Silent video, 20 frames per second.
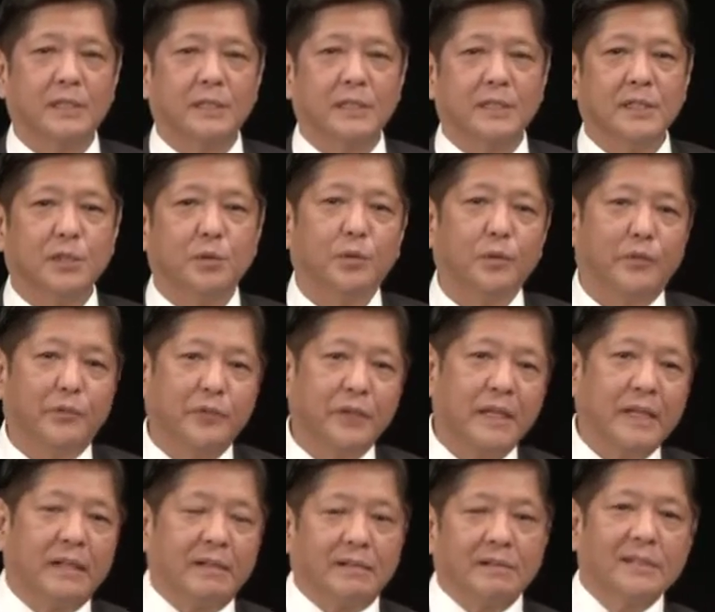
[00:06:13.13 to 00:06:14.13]
You would
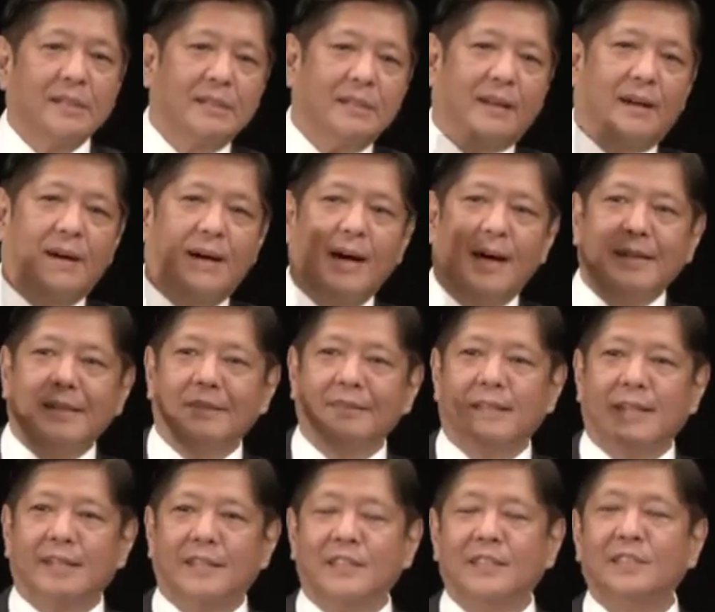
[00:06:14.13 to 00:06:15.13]
think that the high
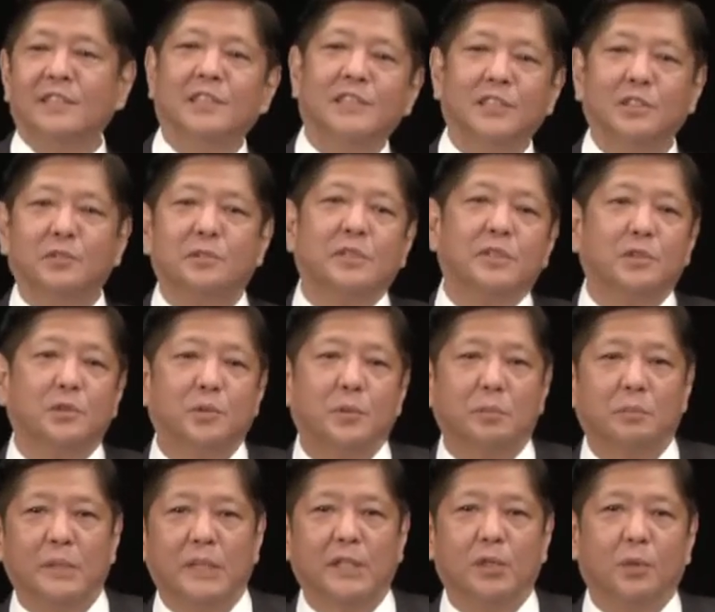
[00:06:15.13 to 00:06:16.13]
tech industries
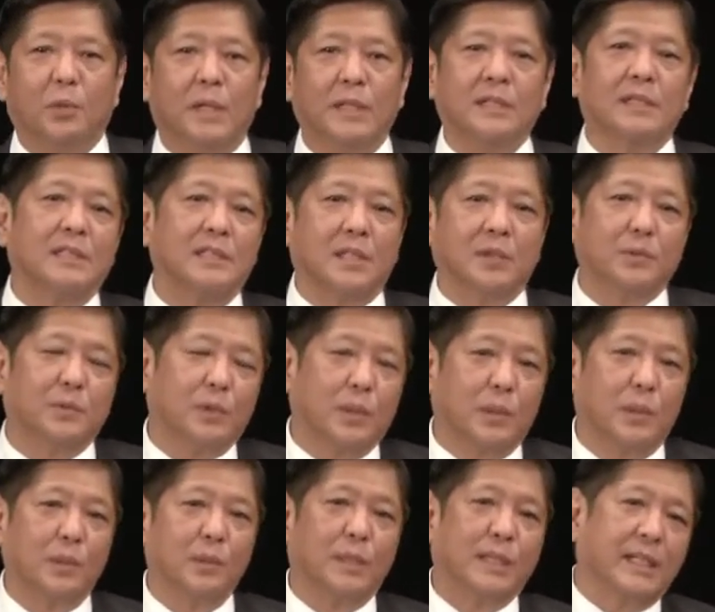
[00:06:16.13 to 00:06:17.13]
would be the ones that would
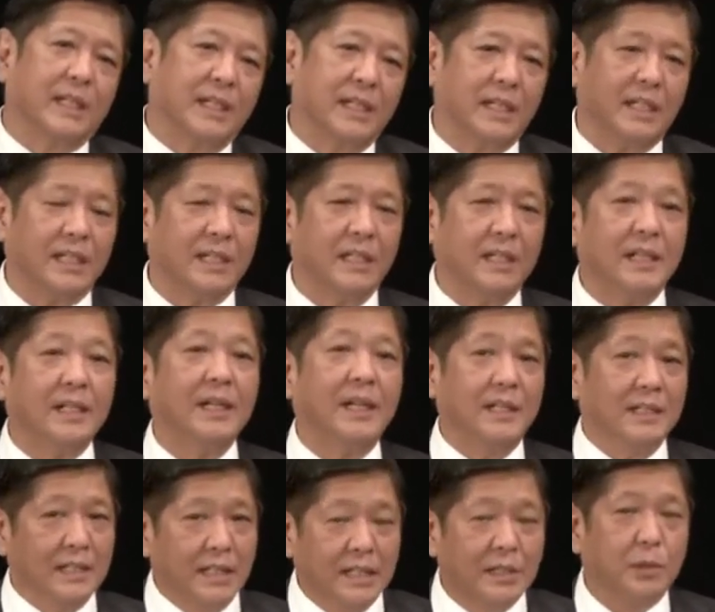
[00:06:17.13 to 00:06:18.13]
hold the key,
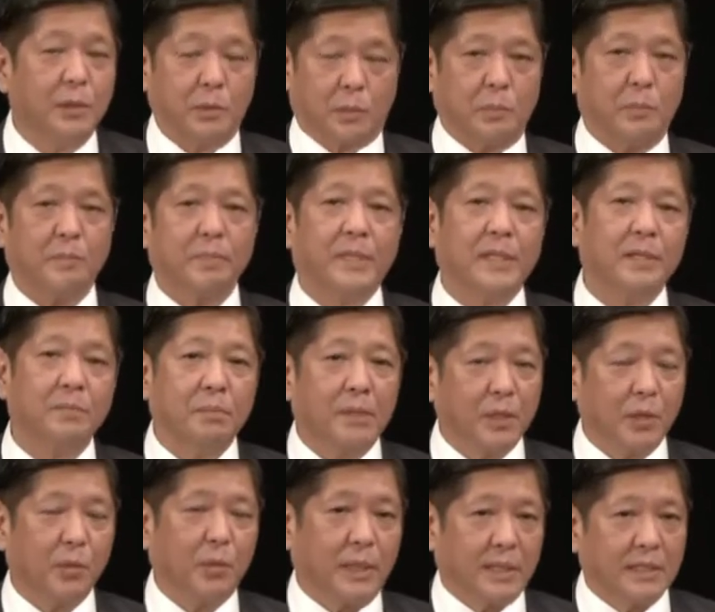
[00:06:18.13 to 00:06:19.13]
and they do in
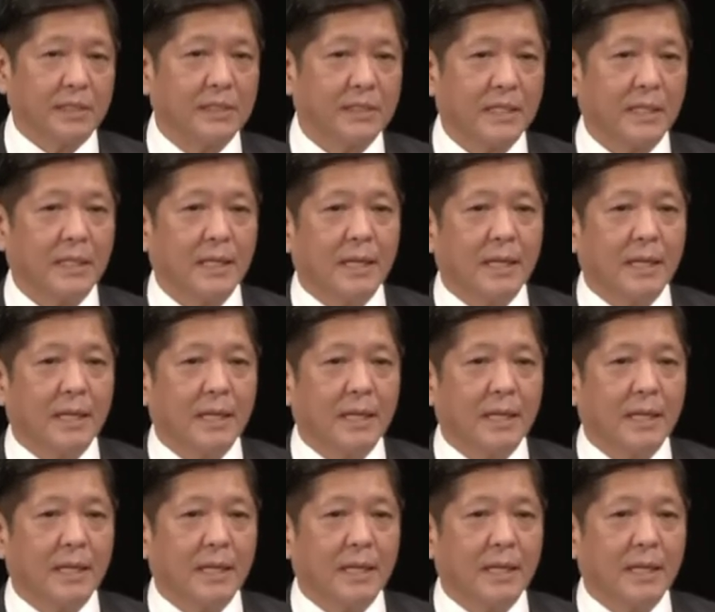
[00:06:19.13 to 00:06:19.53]
many ways.